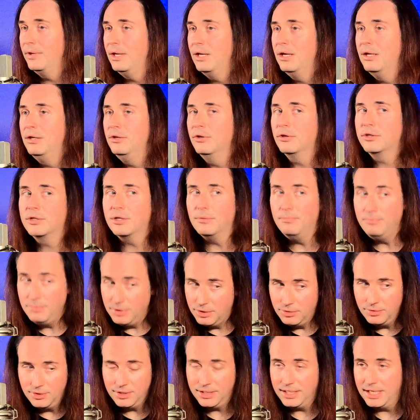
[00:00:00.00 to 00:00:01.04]
You're
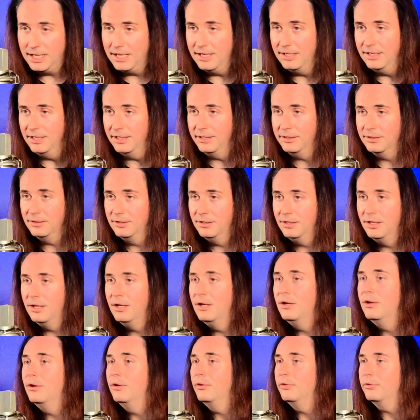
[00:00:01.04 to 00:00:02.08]
communicating
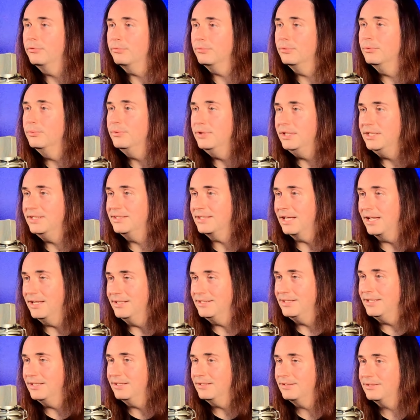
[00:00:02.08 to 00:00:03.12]
through these
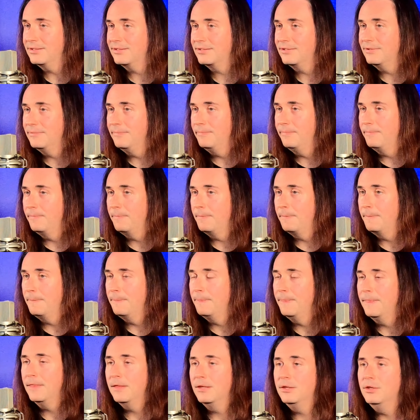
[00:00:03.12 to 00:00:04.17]
ideas.
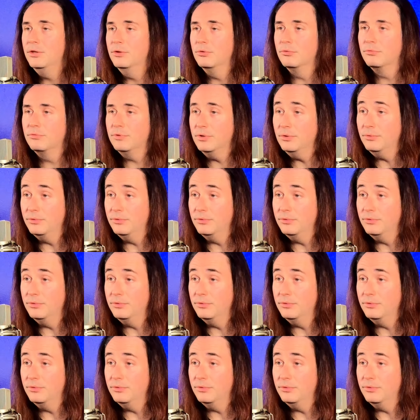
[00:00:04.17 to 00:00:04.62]
Your root